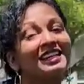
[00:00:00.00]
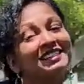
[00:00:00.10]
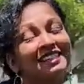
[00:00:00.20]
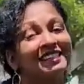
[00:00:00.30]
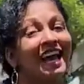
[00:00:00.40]

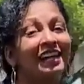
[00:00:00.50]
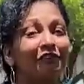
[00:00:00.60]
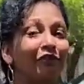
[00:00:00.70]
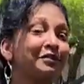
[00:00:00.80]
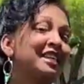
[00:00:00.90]
this is
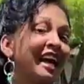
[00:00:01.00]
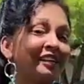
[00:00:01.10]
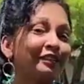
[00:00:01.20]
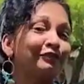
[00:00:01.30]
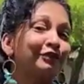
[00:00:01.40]
Sandy from
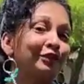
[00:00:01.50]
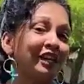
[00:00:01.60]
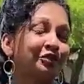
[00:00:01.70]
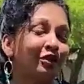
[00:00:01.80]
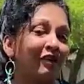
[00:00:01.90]
Sandy's Food
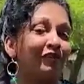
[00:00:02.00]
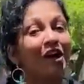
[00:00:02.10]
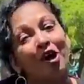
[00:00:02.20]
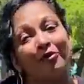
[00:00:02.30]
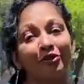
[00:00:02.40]
and Travel.
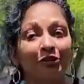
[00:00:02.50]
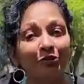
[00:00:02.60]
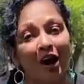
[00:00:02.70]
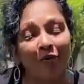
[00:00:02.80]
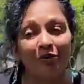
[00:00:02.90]
How are
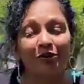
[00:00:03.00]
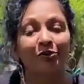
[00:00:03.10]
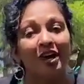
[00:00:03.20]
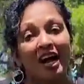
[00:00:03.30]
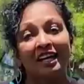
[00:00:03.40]
you? How are
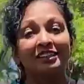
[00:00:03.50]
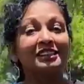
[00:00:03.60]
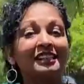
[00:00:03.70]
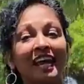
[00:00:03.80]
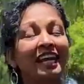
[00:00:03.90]
you?
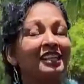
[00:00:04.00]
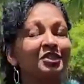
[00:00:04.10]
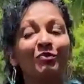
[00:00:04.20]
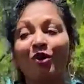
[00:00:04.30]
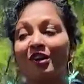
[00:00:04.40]
Today,
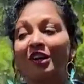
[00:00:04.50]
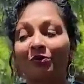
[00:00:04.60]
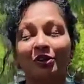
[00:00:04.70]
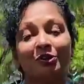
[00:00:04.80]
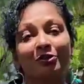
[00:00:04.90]
this morning,
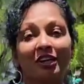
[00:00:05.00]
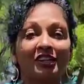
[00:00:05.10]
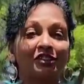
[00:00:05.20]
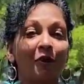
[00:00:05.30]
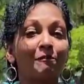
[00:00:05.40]
we're cooking
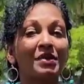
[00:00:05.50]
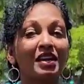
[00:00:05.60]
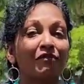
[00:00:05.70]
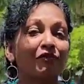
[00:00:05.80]
some beef